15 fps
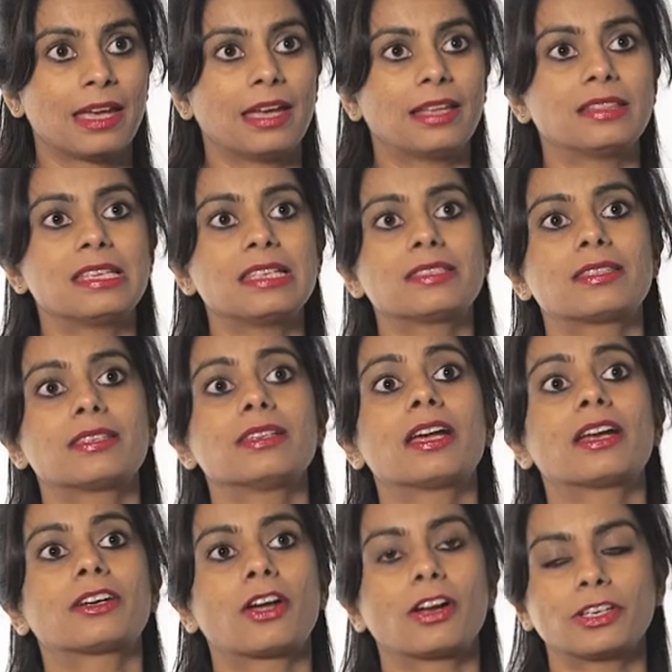And these three
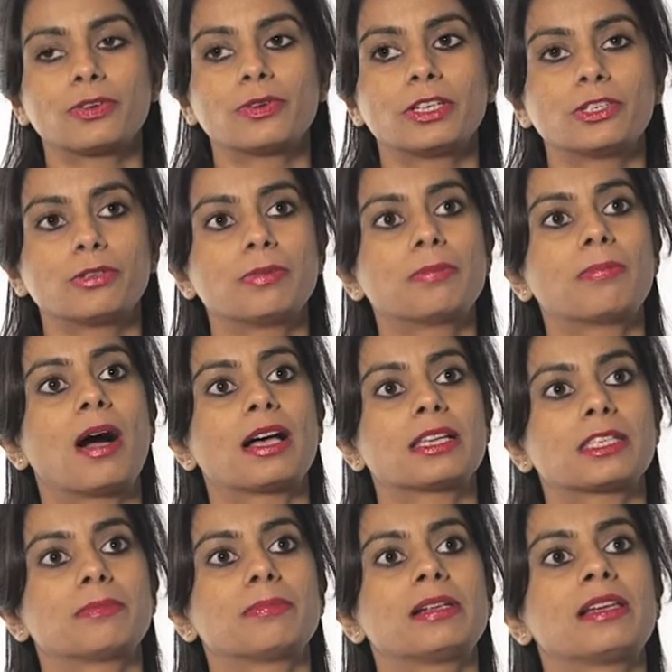are not going to be
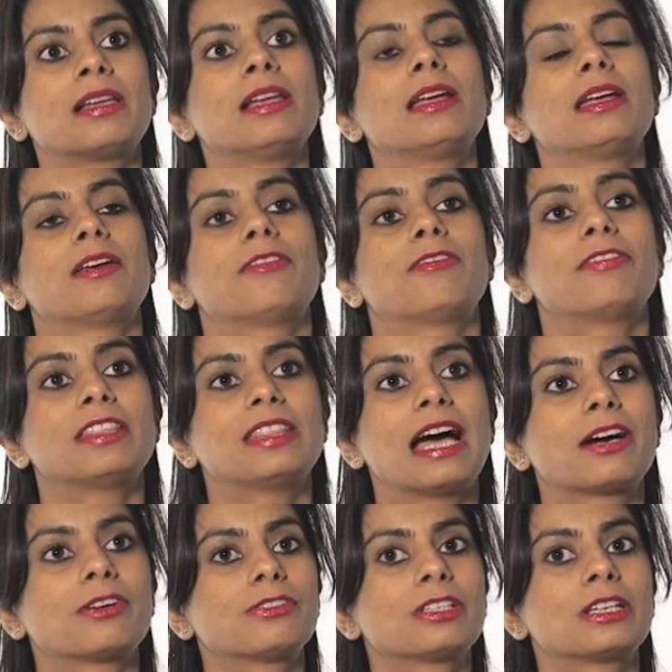possible
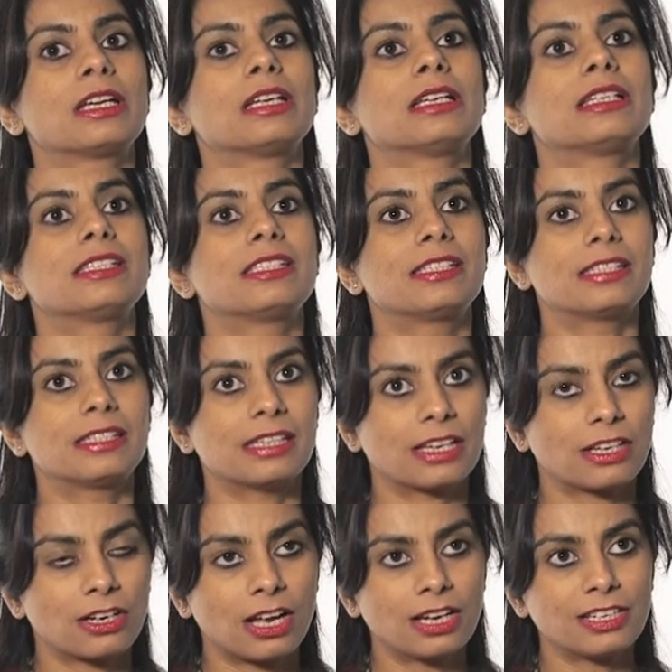without
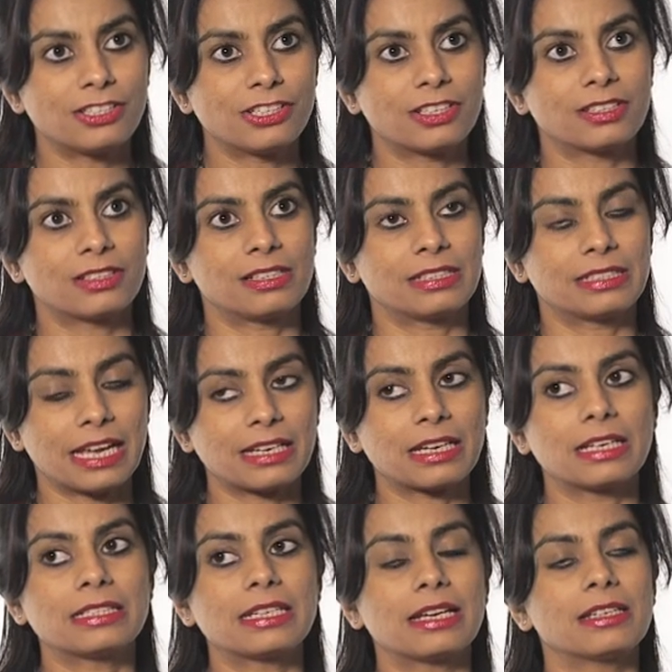
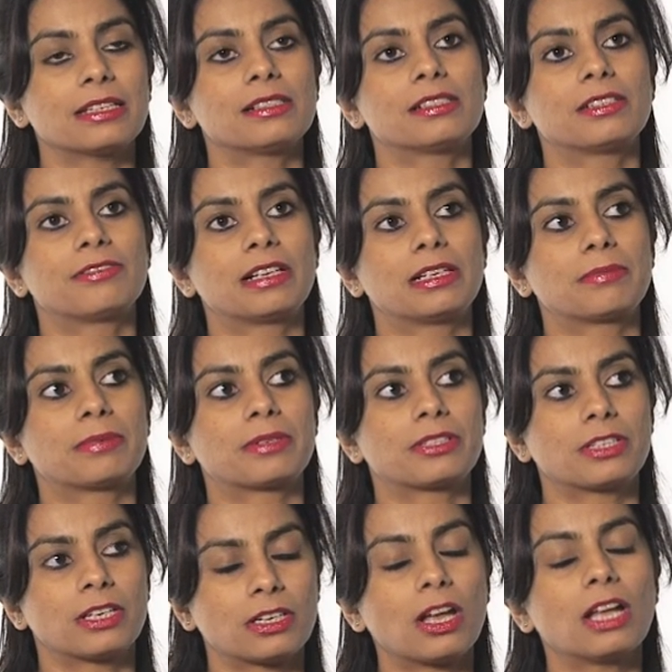technical
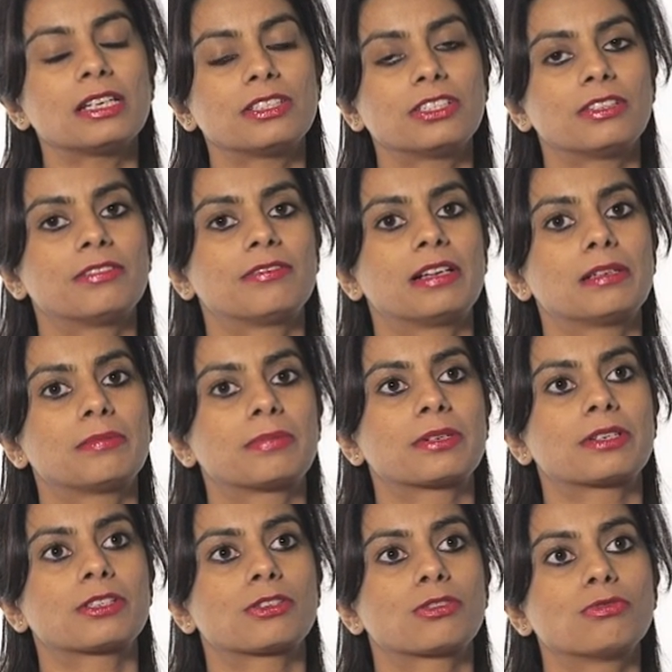developers, technology
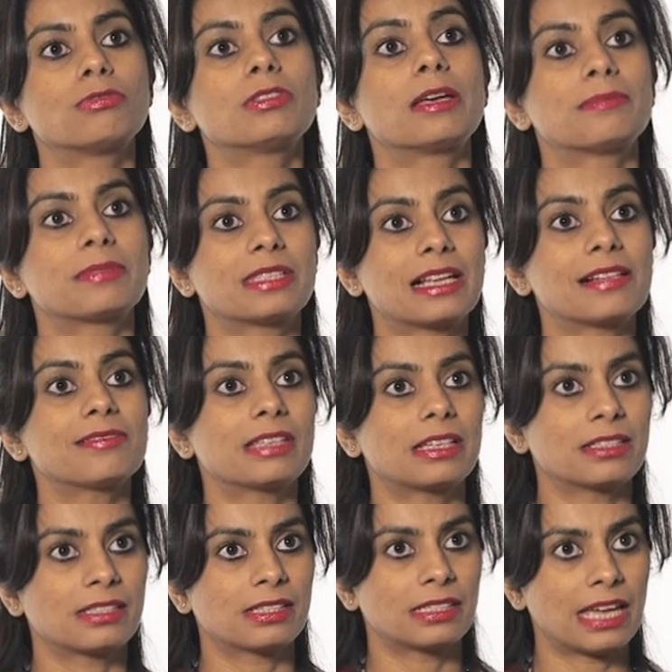developers who themselves
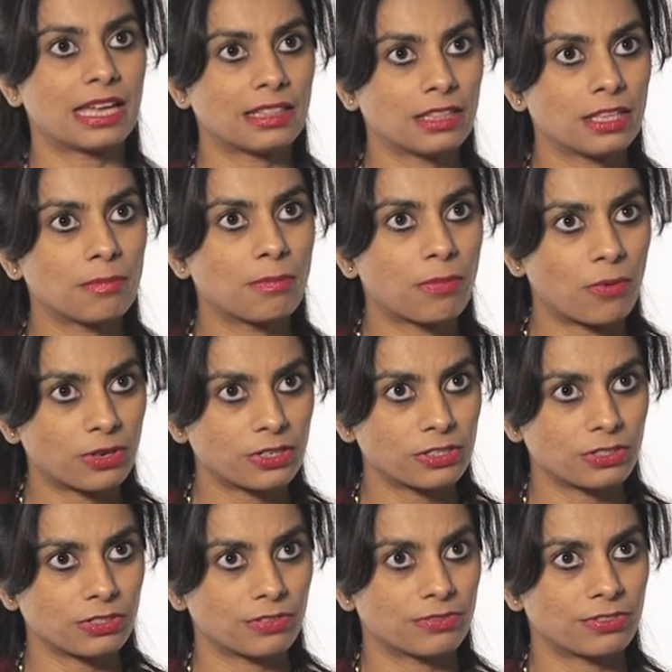understand the
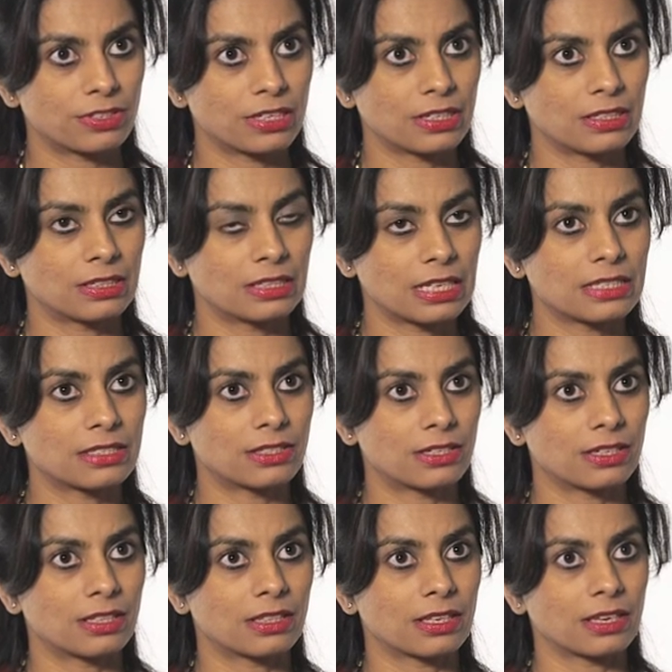importance of these
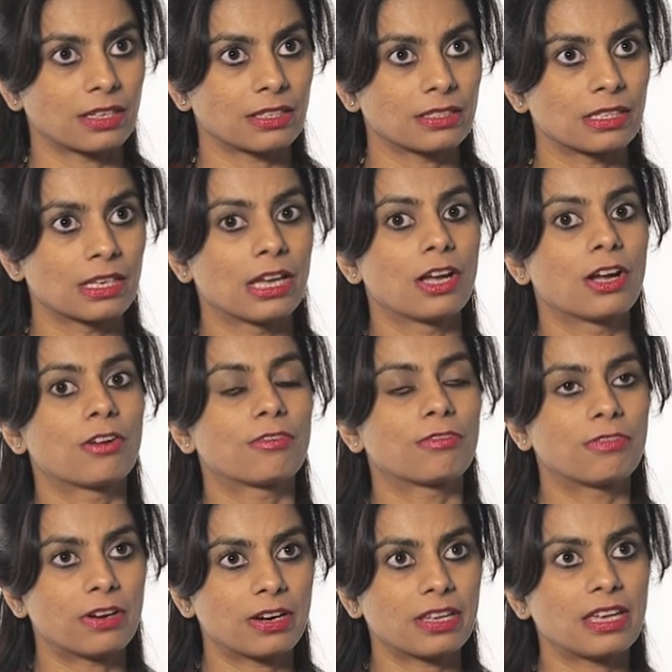three things,
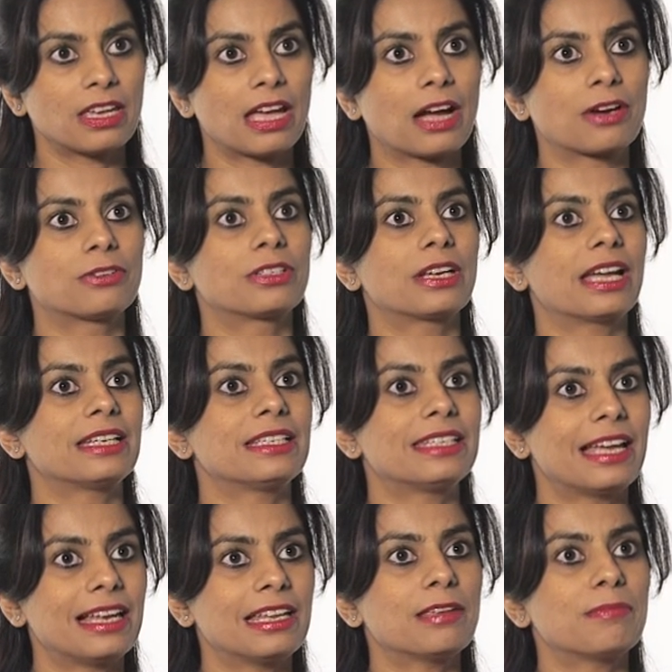working out and
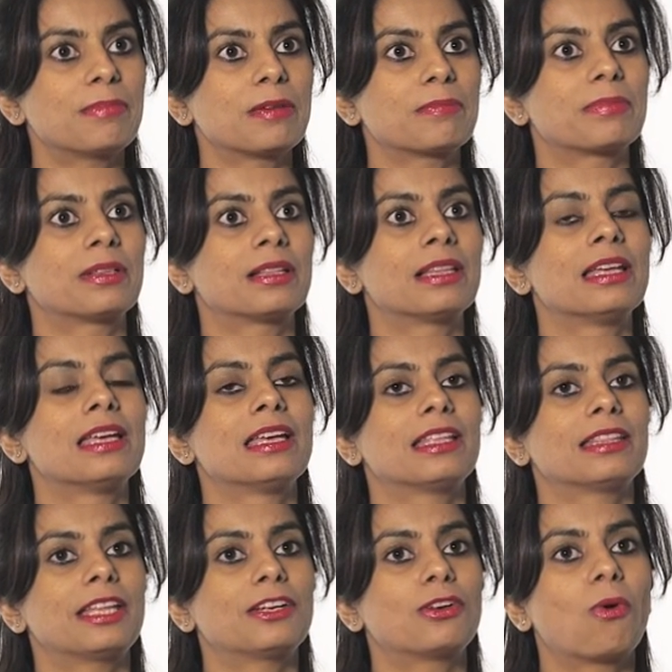telling people
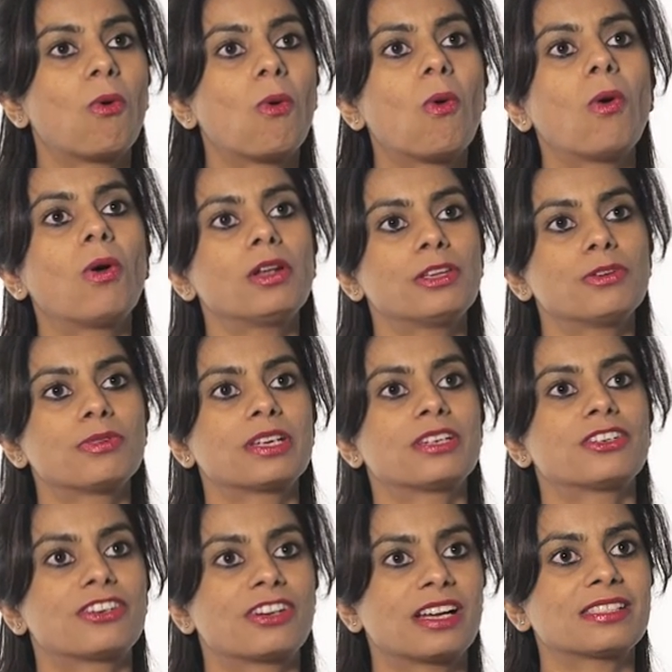that all you
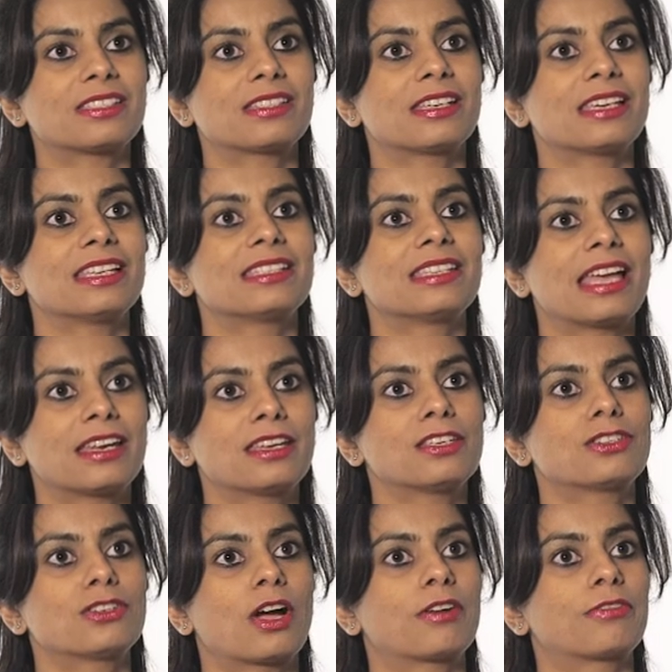can trust is any
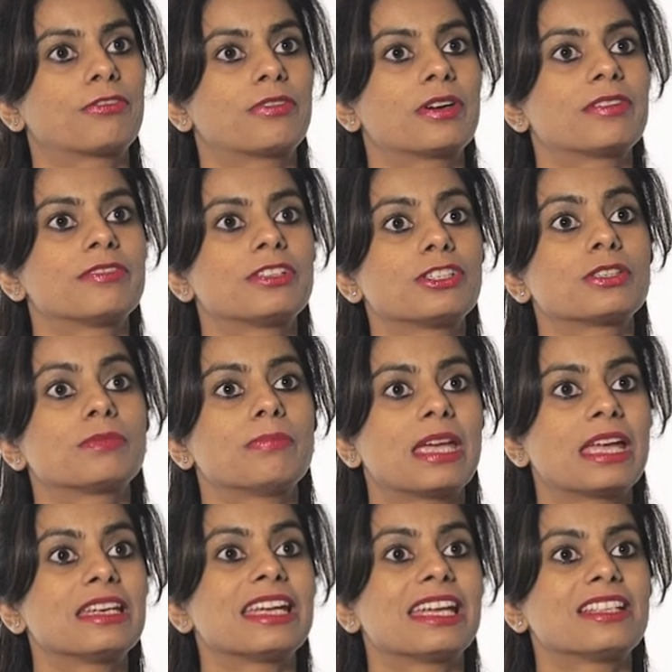software which is
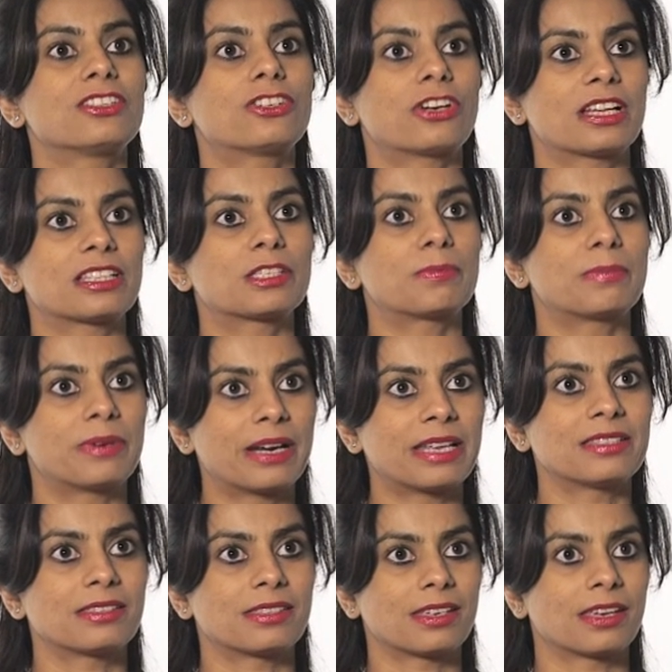made in
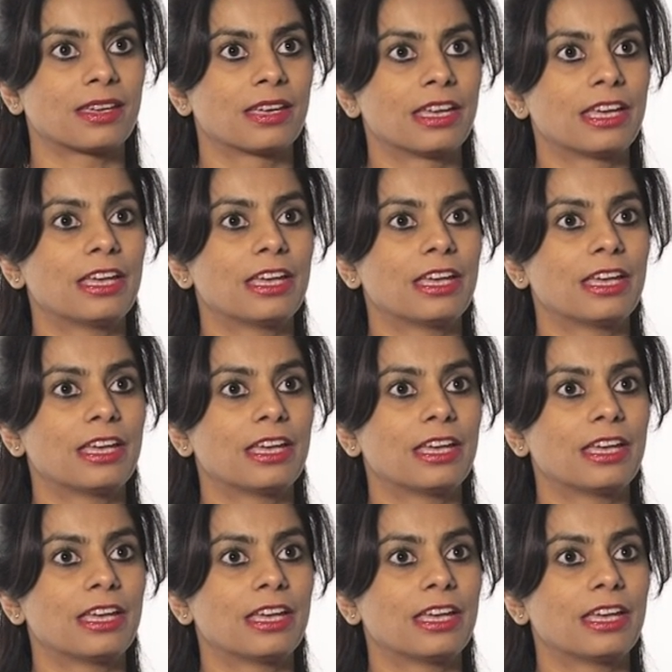transparency.